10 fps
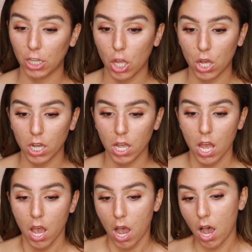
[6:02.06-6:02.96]
long,
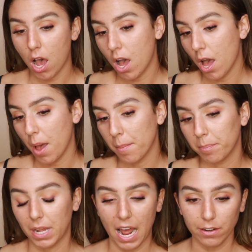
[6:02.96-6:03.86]

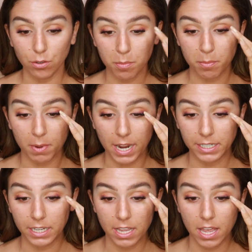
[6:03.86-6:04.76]
but I don't
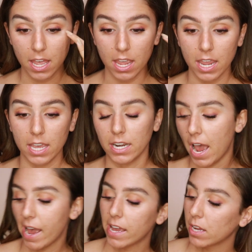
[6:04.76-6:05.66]
mind it. And
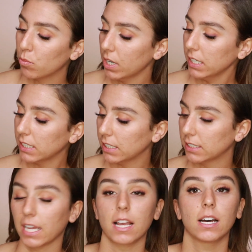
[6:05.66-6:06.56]
what I did
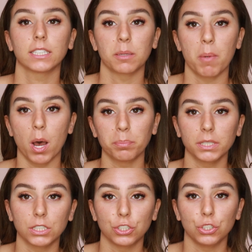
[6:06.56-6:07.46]
is I cut them up
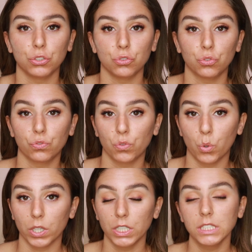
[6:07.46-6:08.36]
into
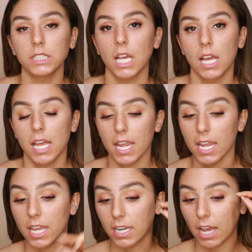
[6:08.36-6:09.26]
fours,
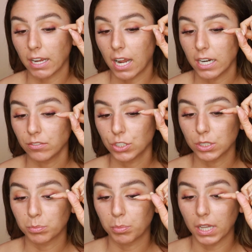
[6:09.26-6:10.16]
and I kind of
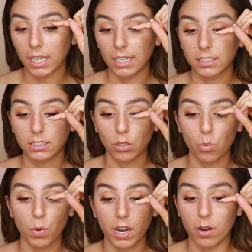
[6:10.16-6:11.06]
just placed
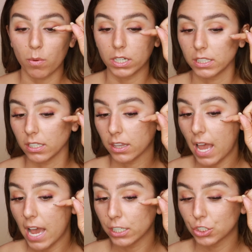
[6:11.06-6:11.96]
where I wanted the
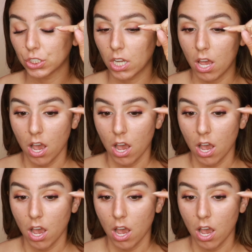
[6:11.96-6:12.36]
lash.